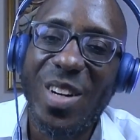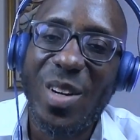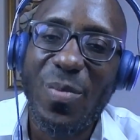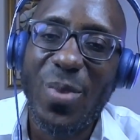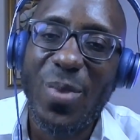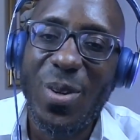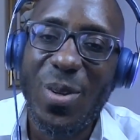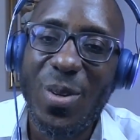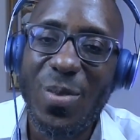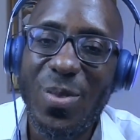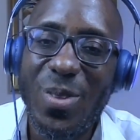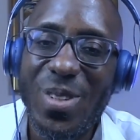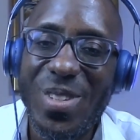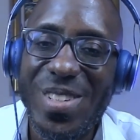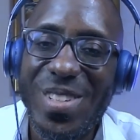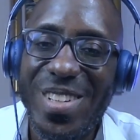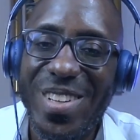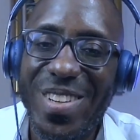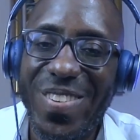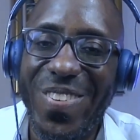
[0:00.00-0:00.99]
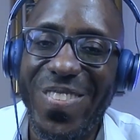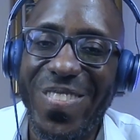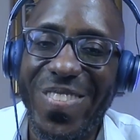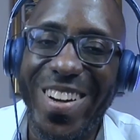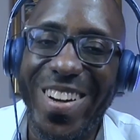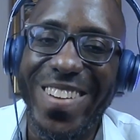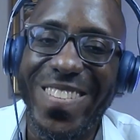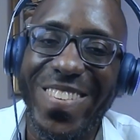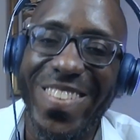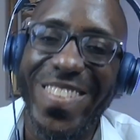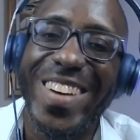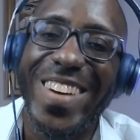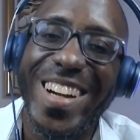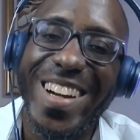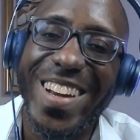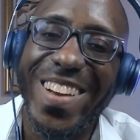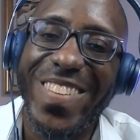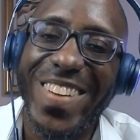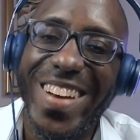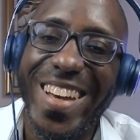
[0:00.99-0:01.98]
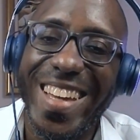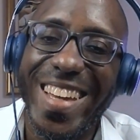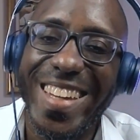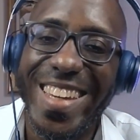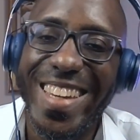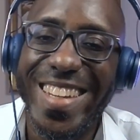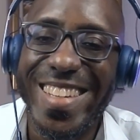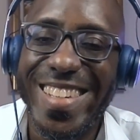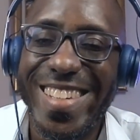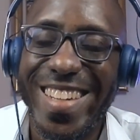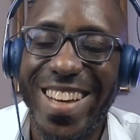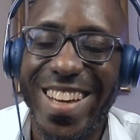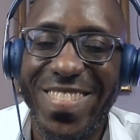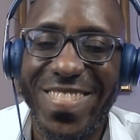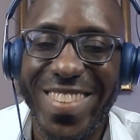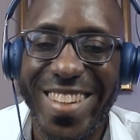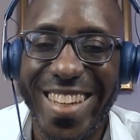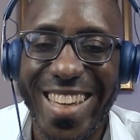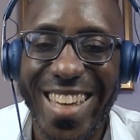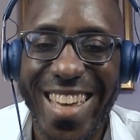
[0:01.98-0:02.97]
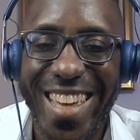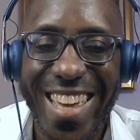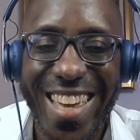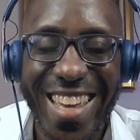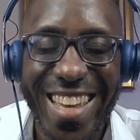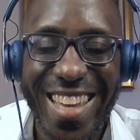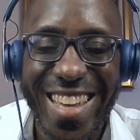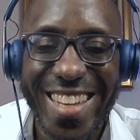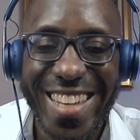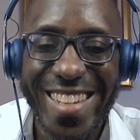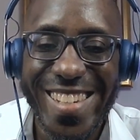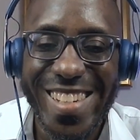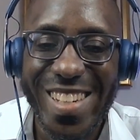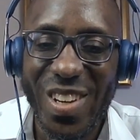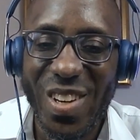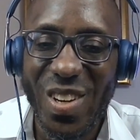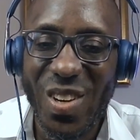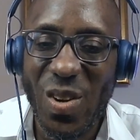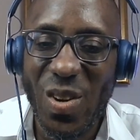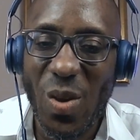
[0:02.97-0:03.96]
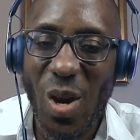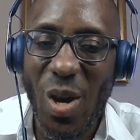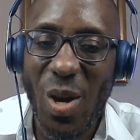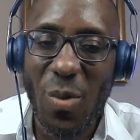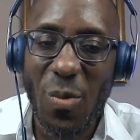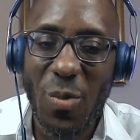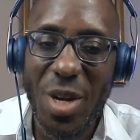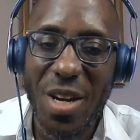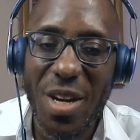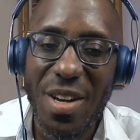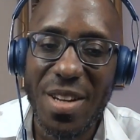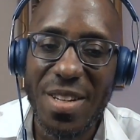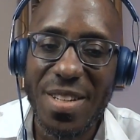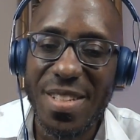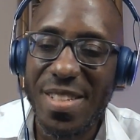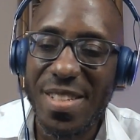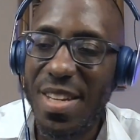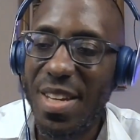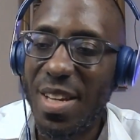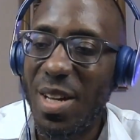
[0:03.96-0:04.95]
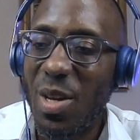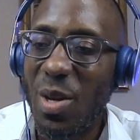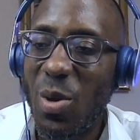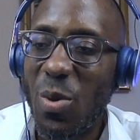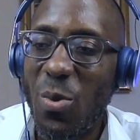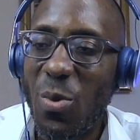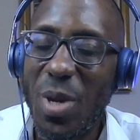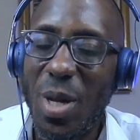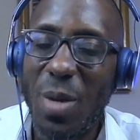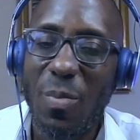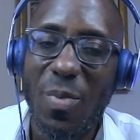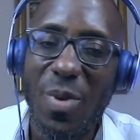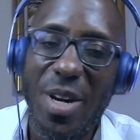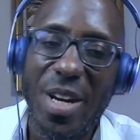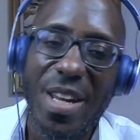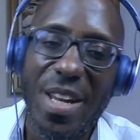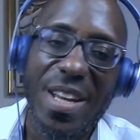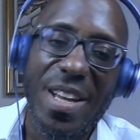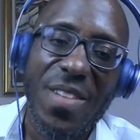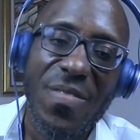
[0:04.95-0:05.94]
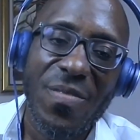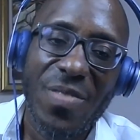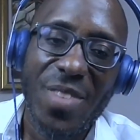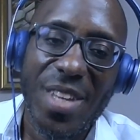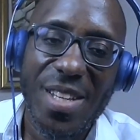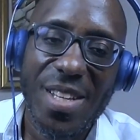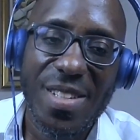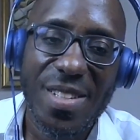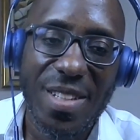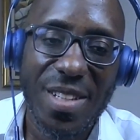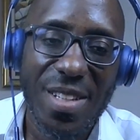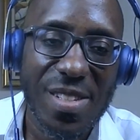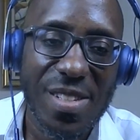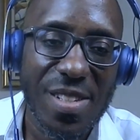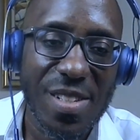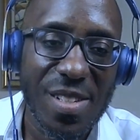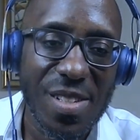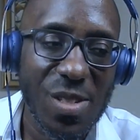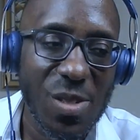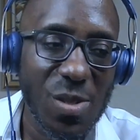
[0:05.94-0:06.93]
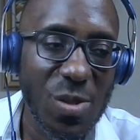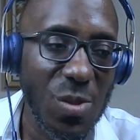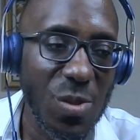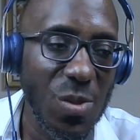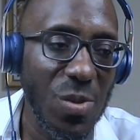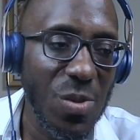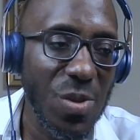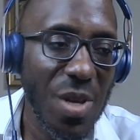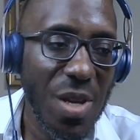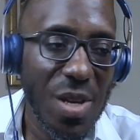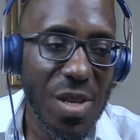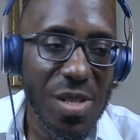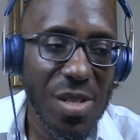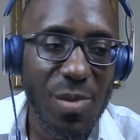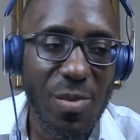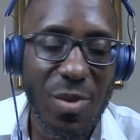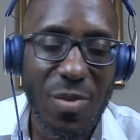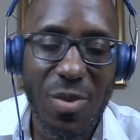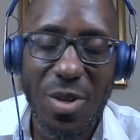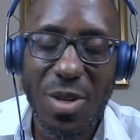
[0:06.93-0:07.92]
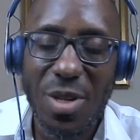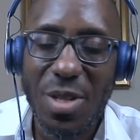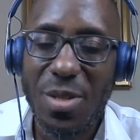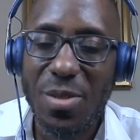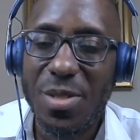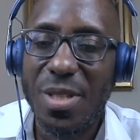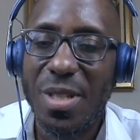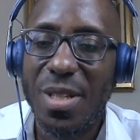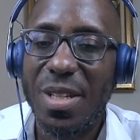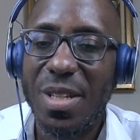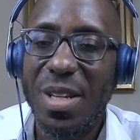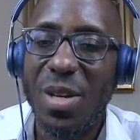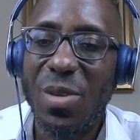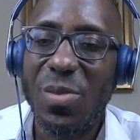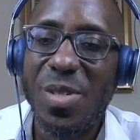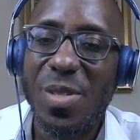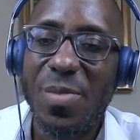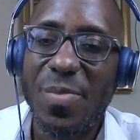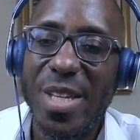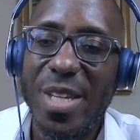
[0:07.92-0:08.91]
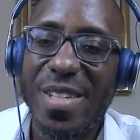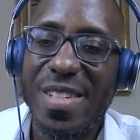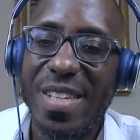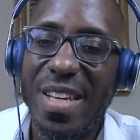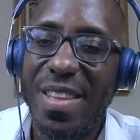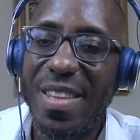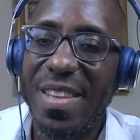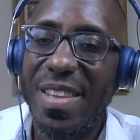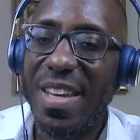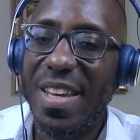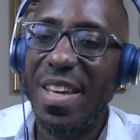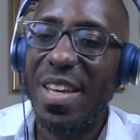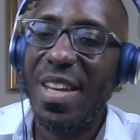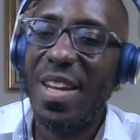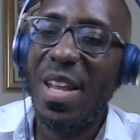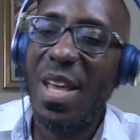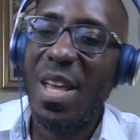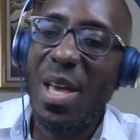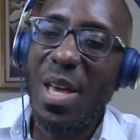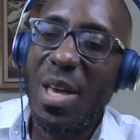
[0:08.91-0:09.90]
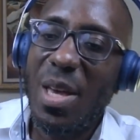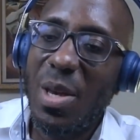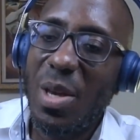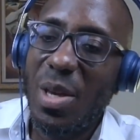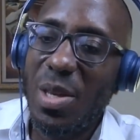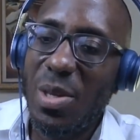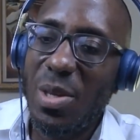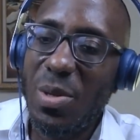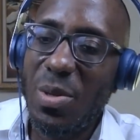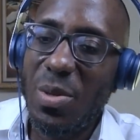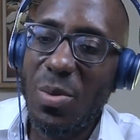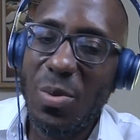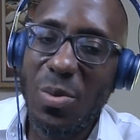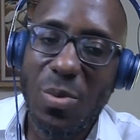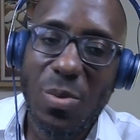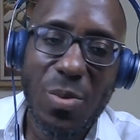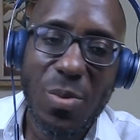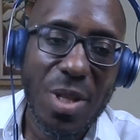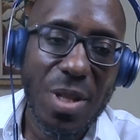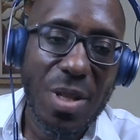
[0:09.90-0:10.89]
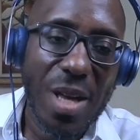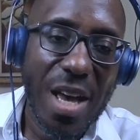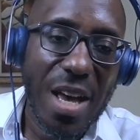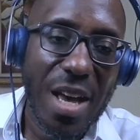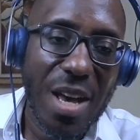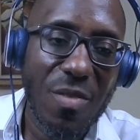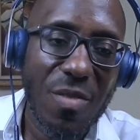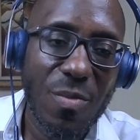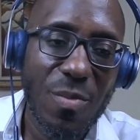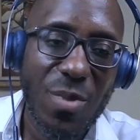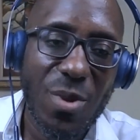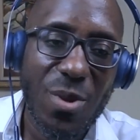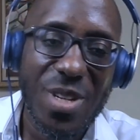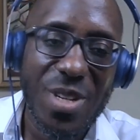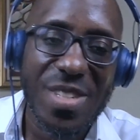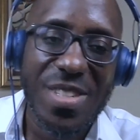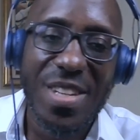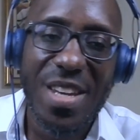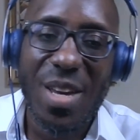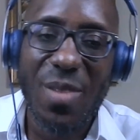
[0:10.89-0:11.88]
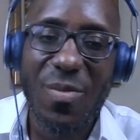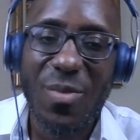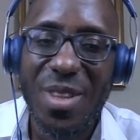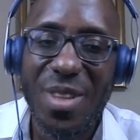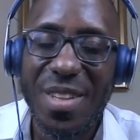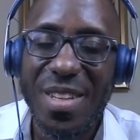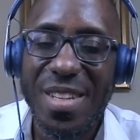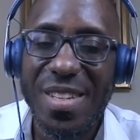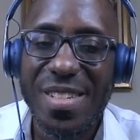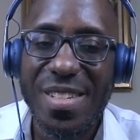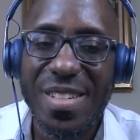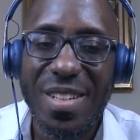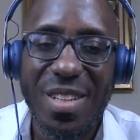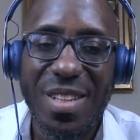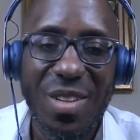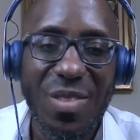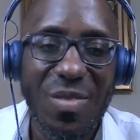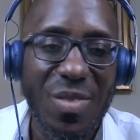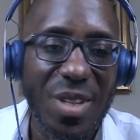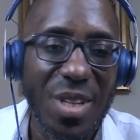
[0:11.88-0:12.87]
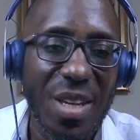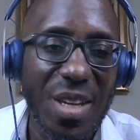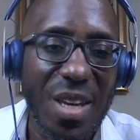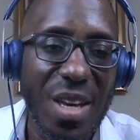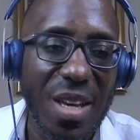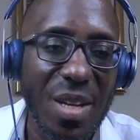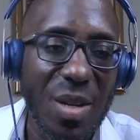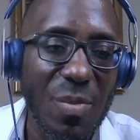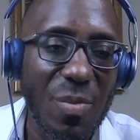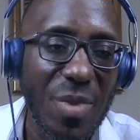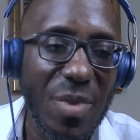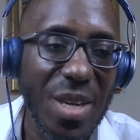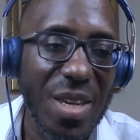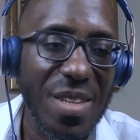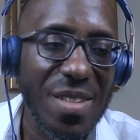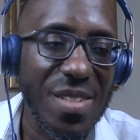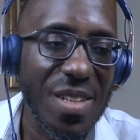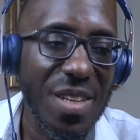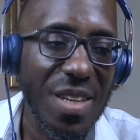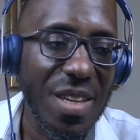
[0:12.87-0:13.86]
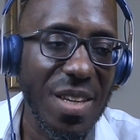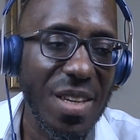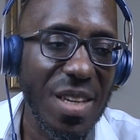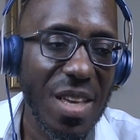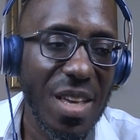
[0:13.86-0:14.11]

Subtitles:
powerful stuff very quietly and softly. So we are going to take a quick break to listen to some of our usual announcements, and then you will have more time with this lovely and amazing